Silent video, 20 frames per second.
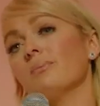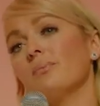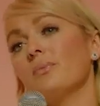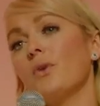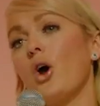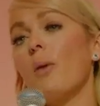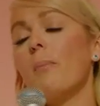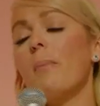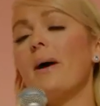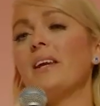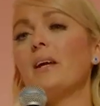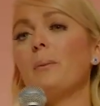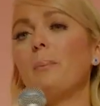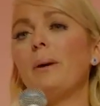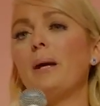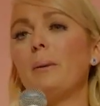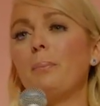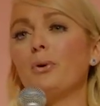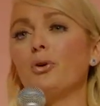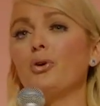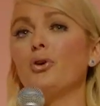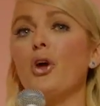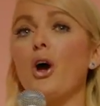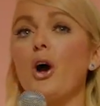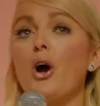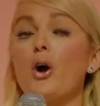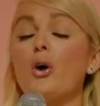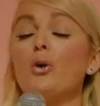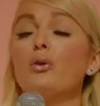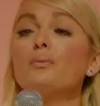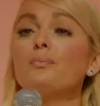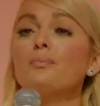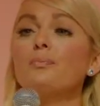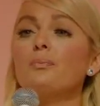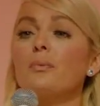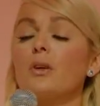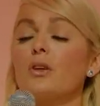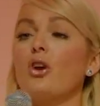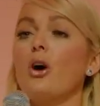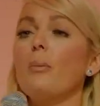Not many people
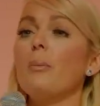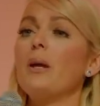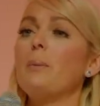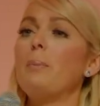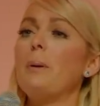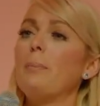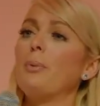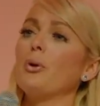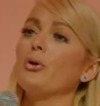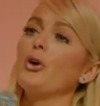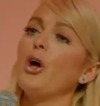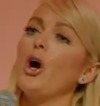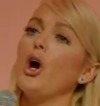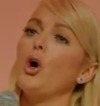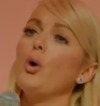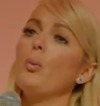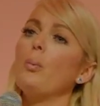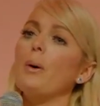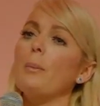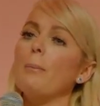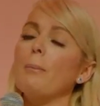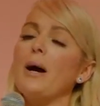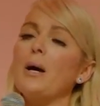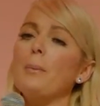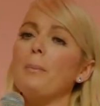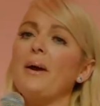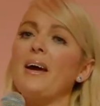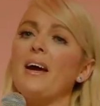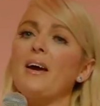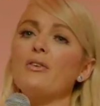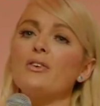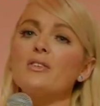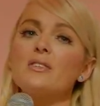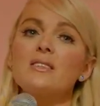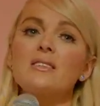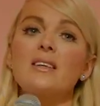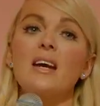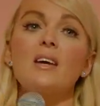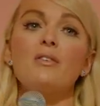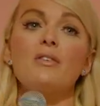know, but my
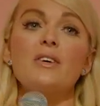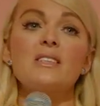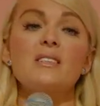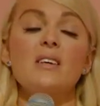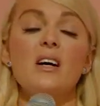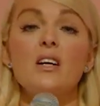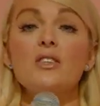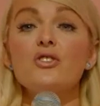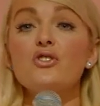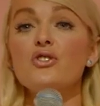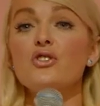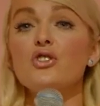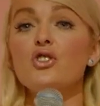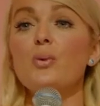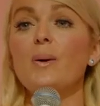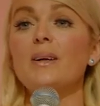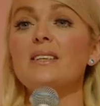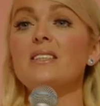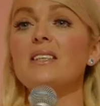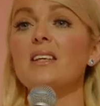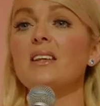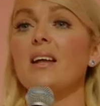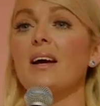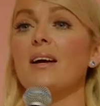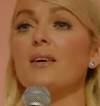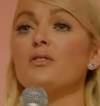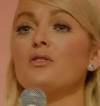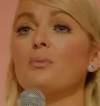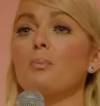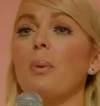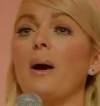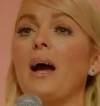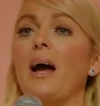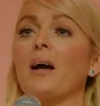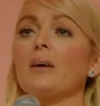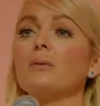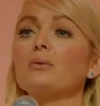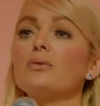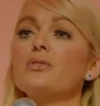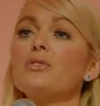parents gave us
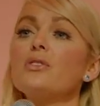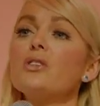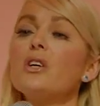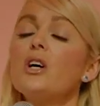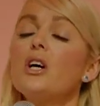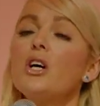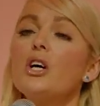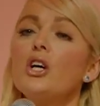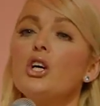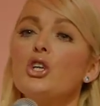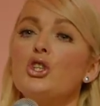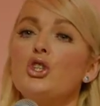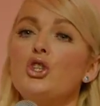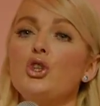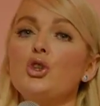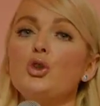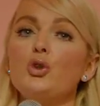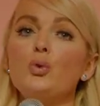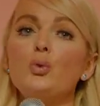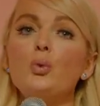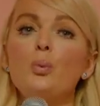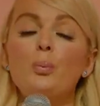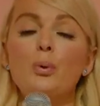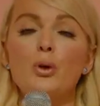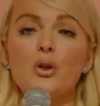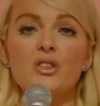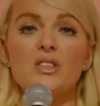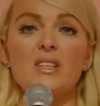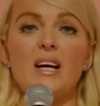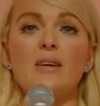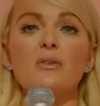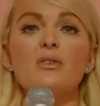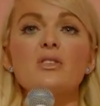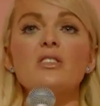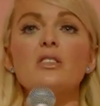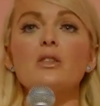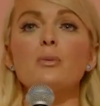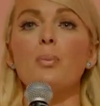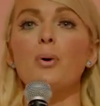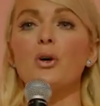£120,000 to put down
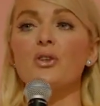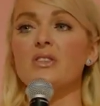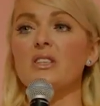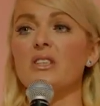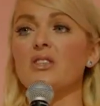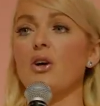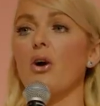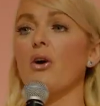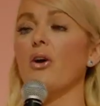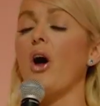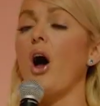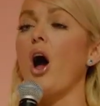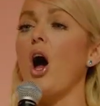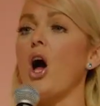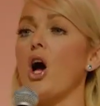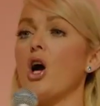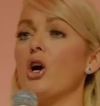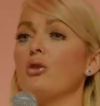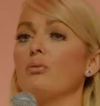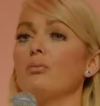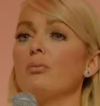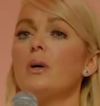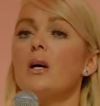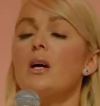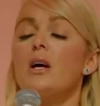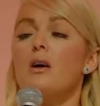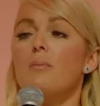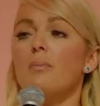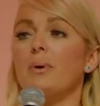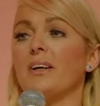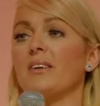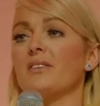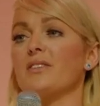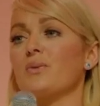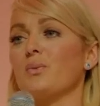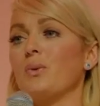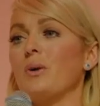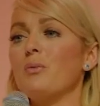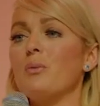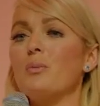as a deposit on our home
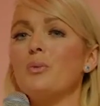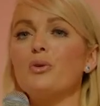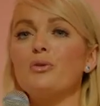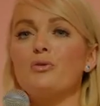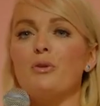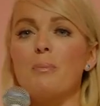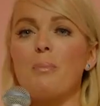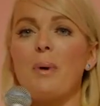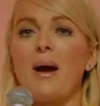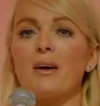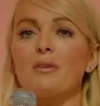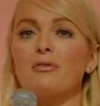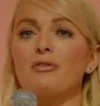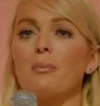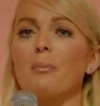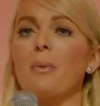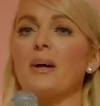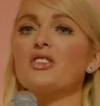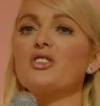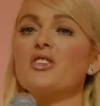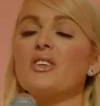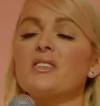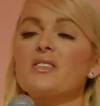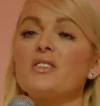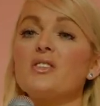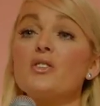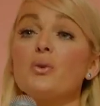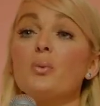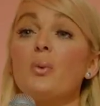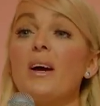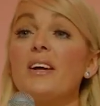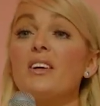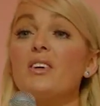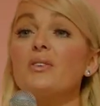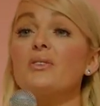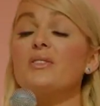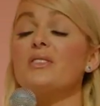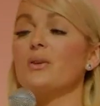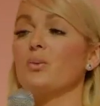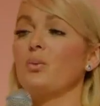because we were moving back from Manchester to
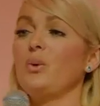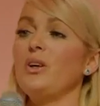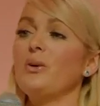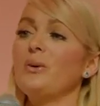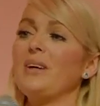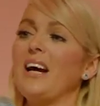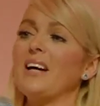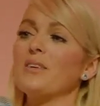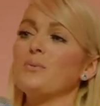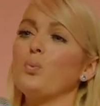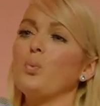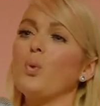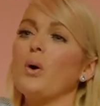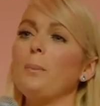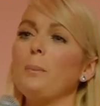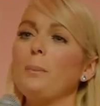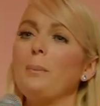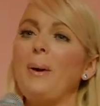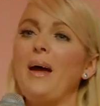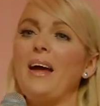Wales. We only had one